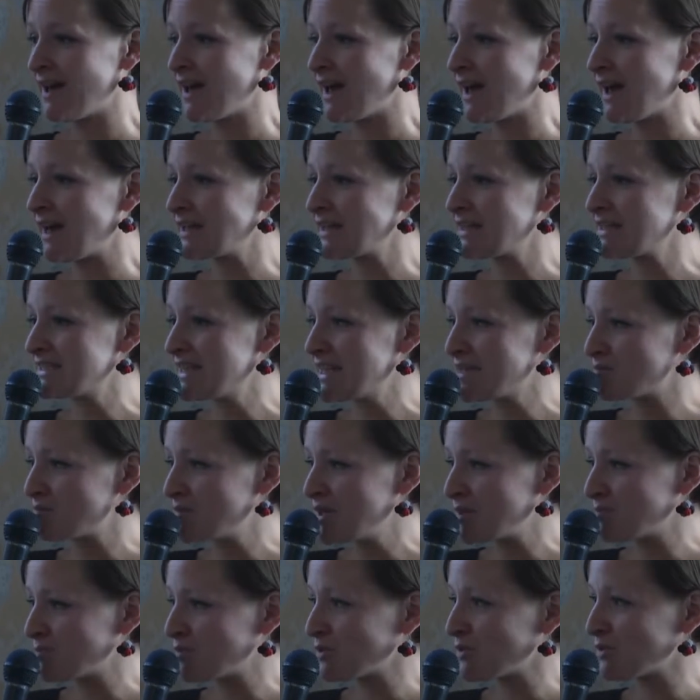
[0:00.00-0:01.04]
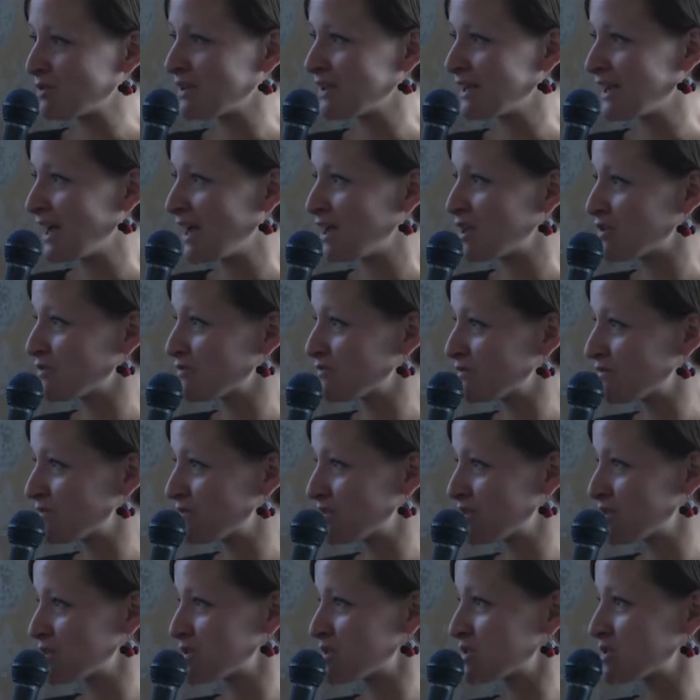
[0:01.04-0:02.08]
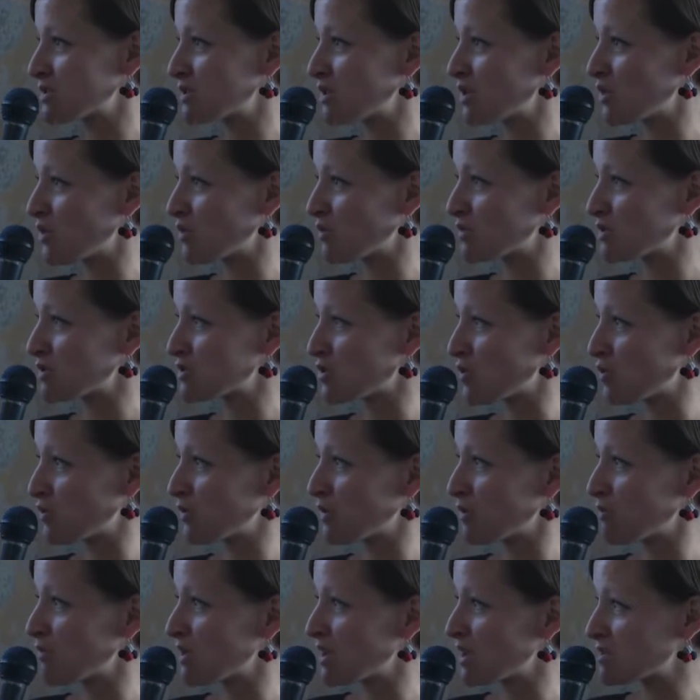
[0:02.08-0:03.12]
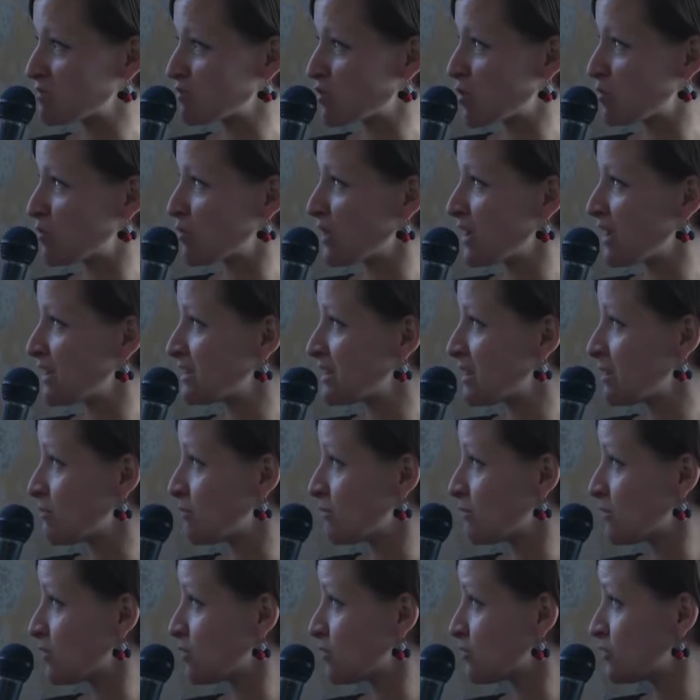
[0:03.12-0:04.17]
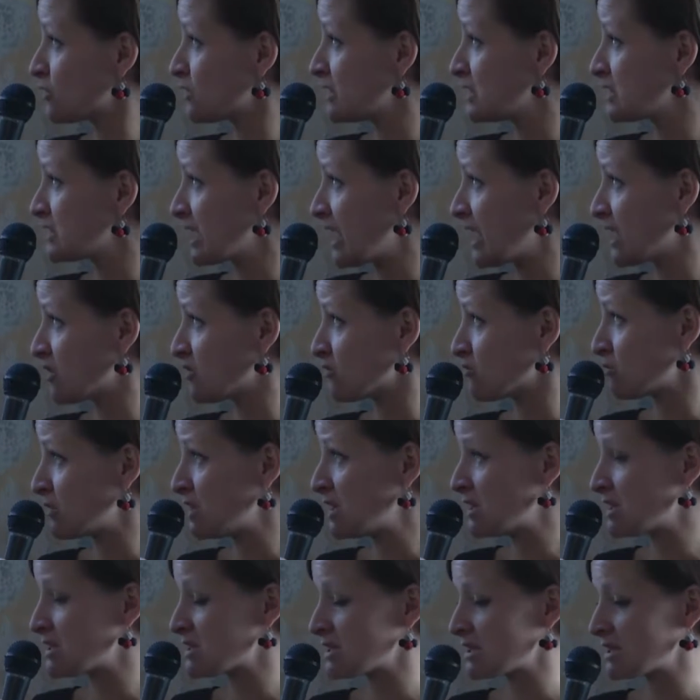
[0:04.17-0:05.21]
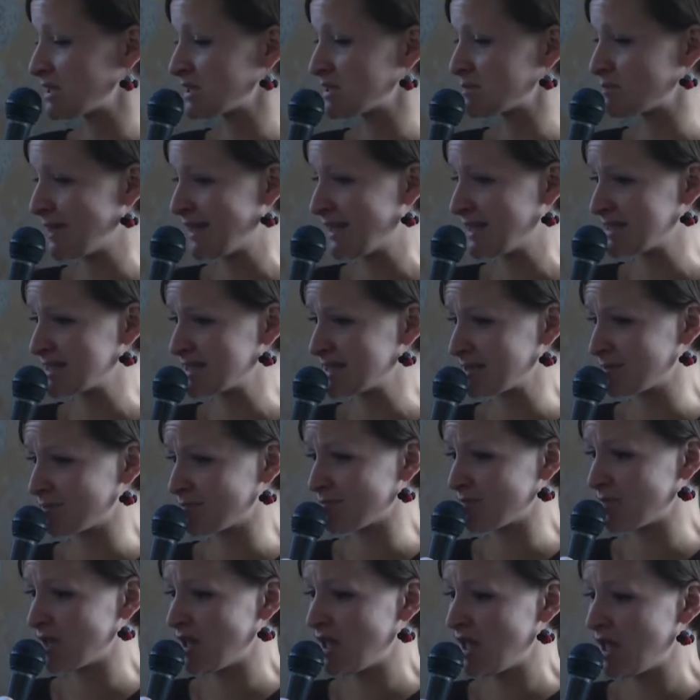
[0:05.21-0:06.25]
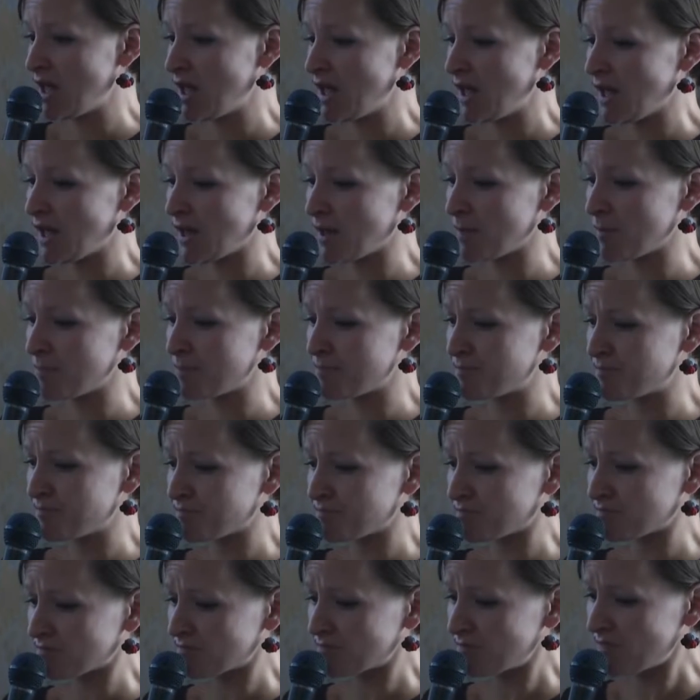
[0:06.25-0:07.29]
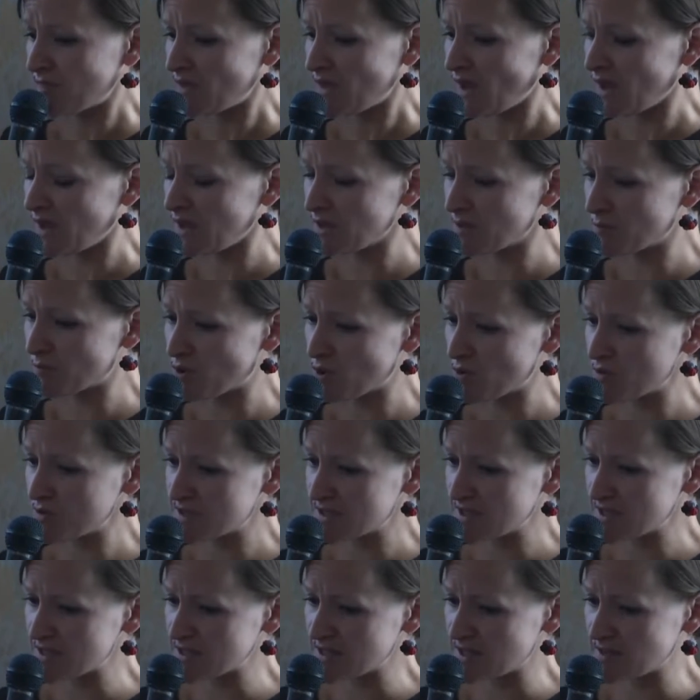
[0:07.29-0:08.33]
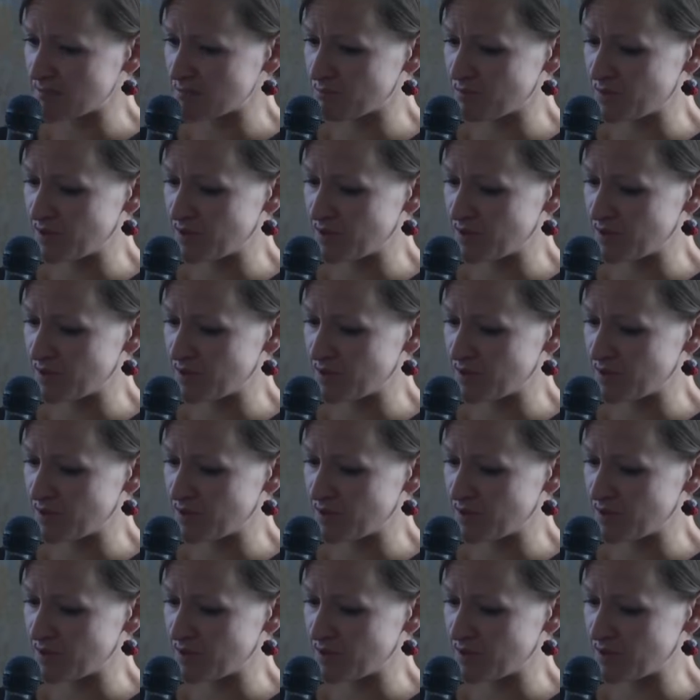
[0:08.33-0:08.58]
and indebt people and kind of disown them and expropriate them through these kind of means and displace them. In the process, then